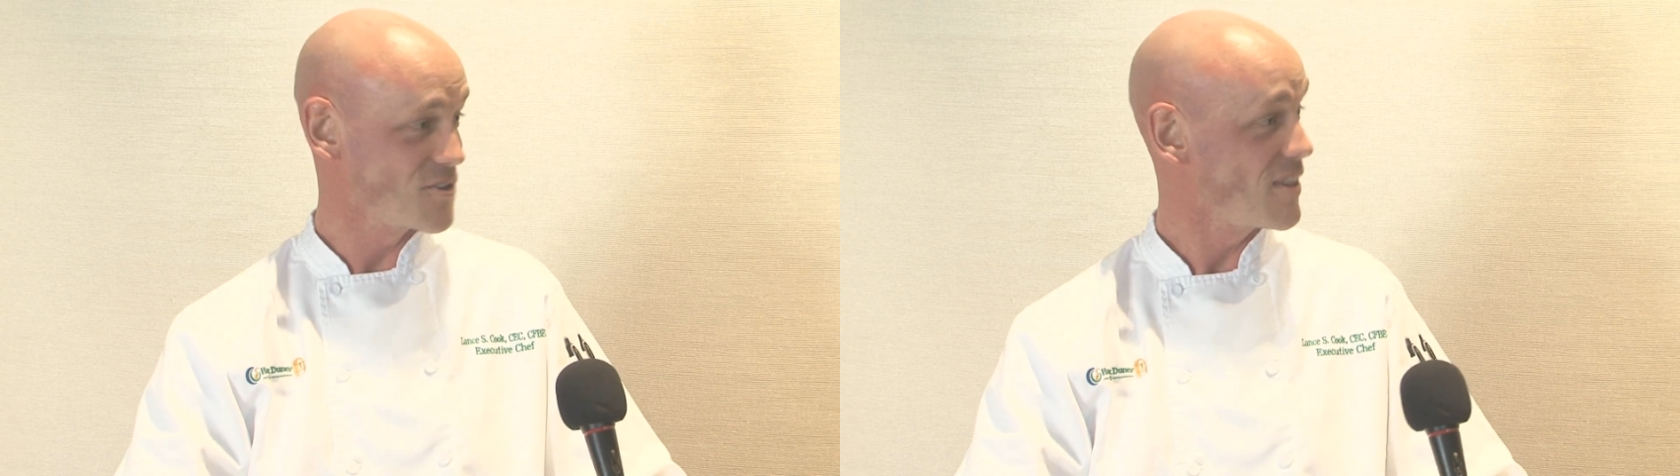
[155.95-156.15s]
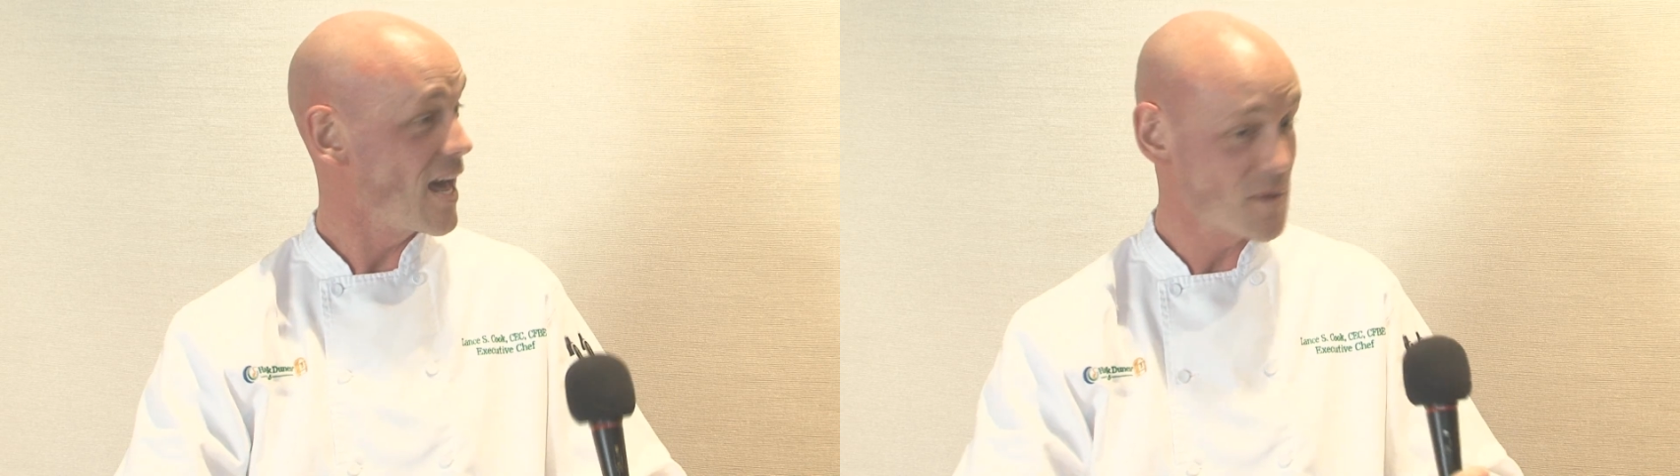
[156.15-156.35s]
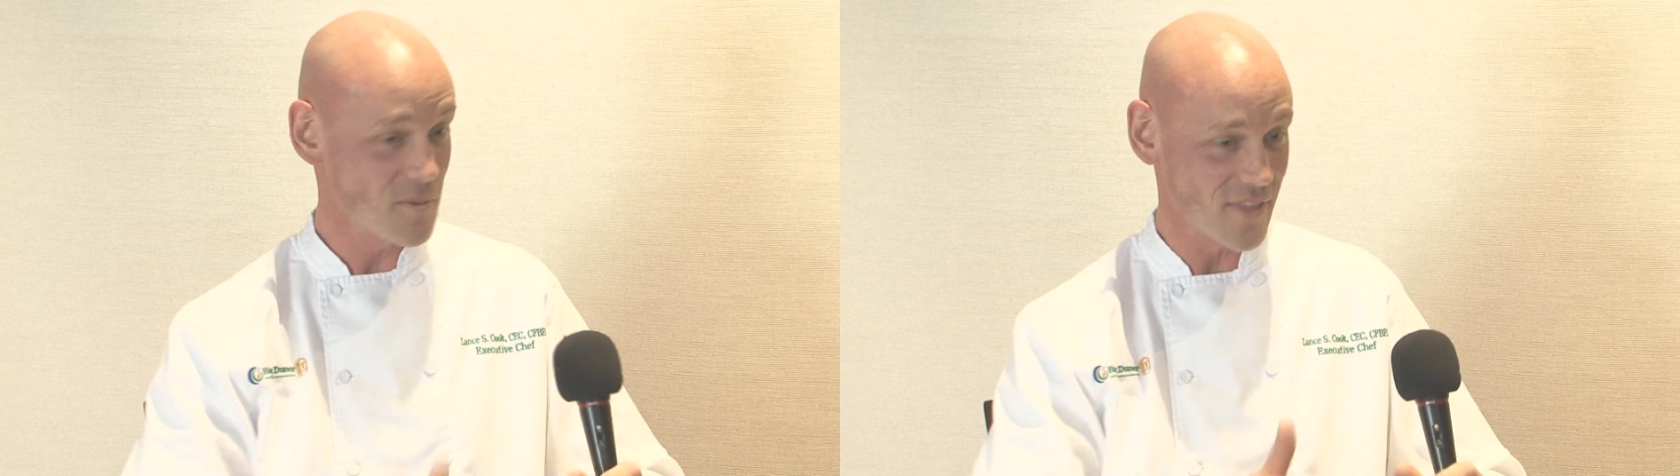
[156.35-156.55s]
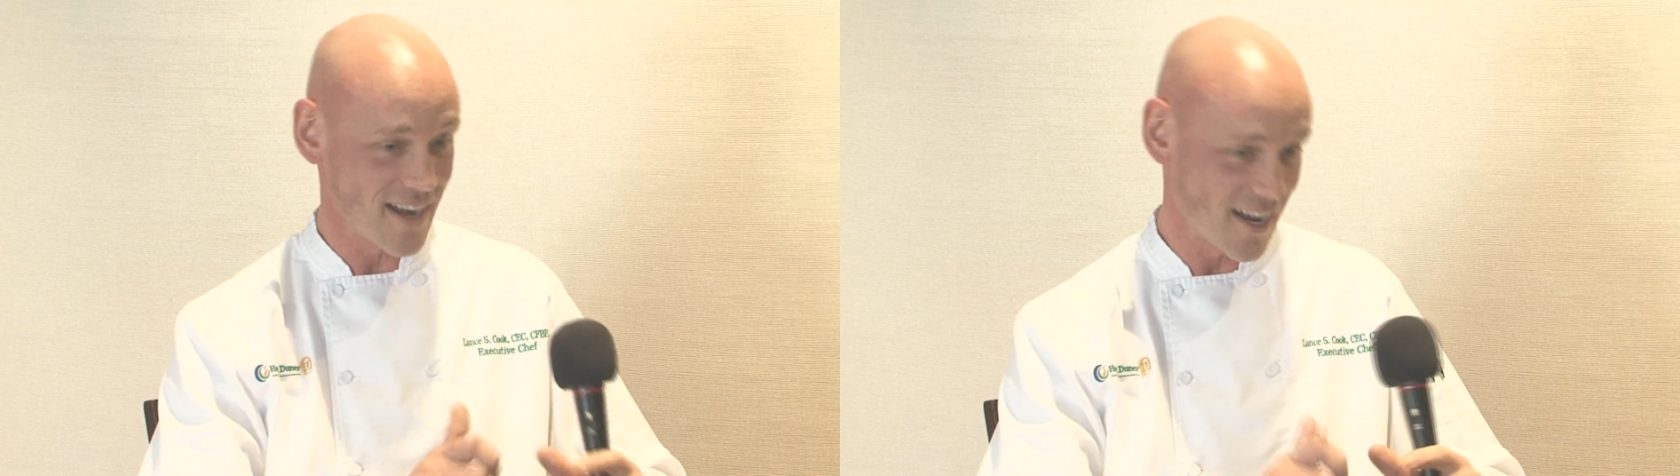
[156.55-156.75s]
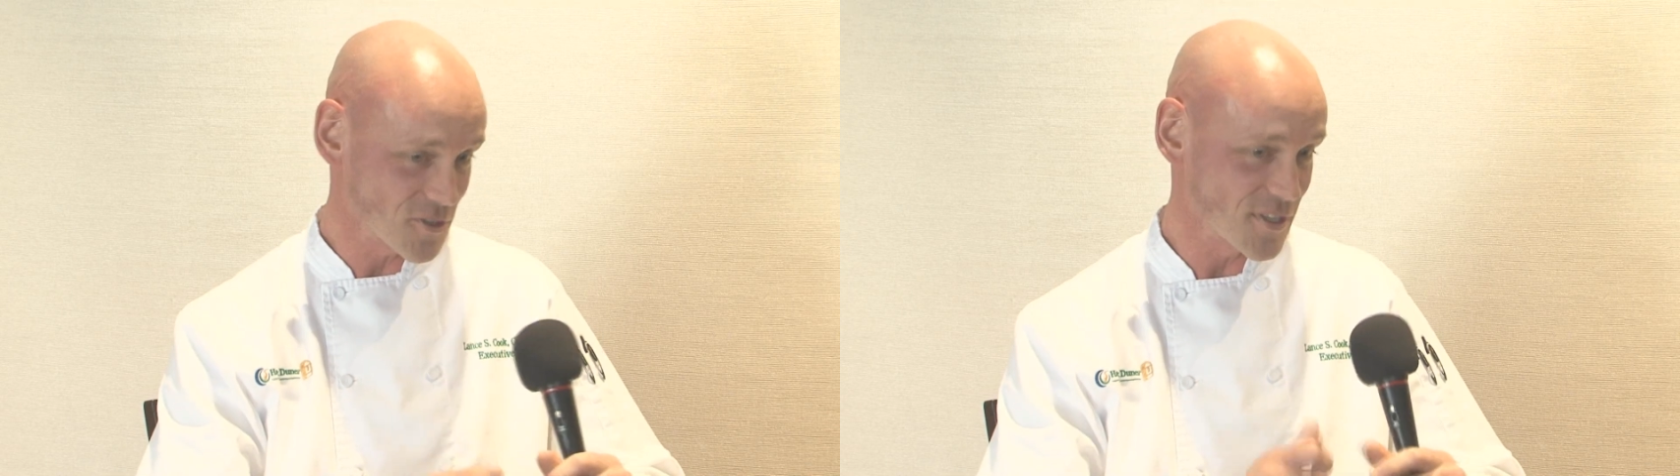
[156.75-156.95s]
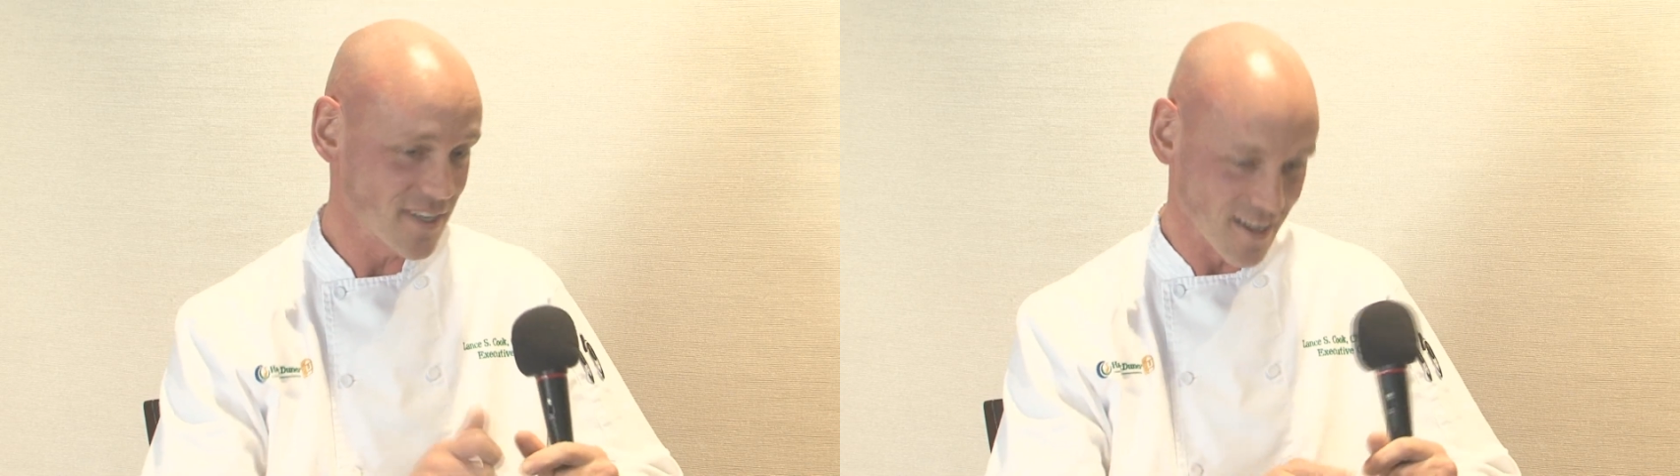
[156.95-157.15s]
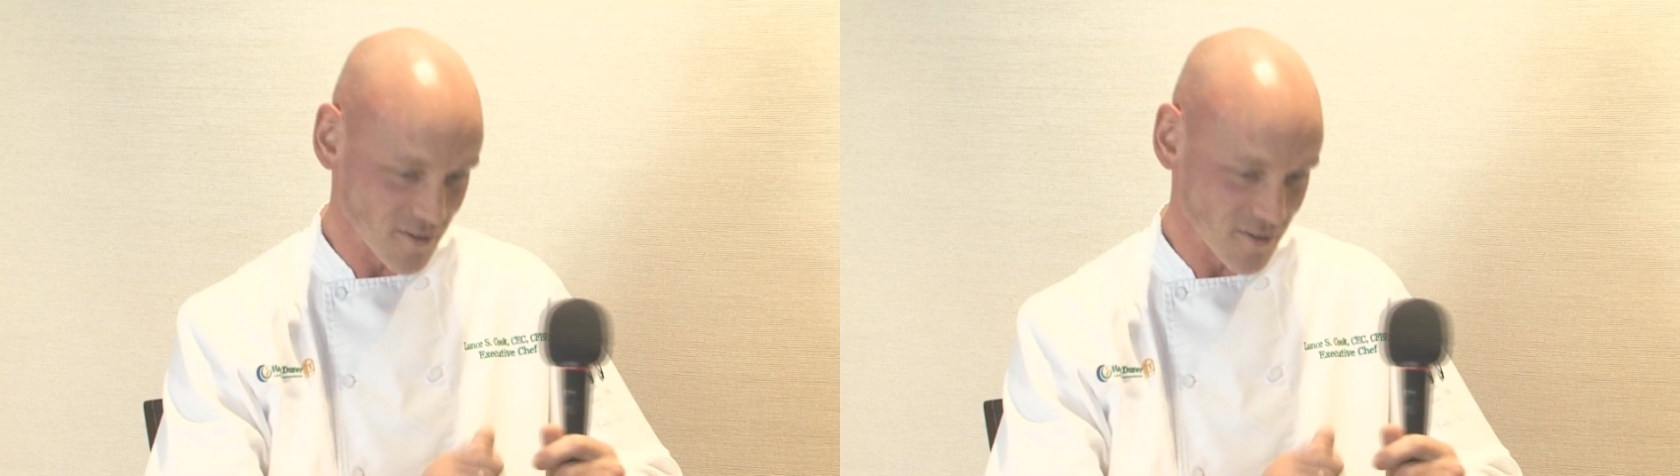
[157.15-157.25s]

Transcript: There's a lot of people that actually,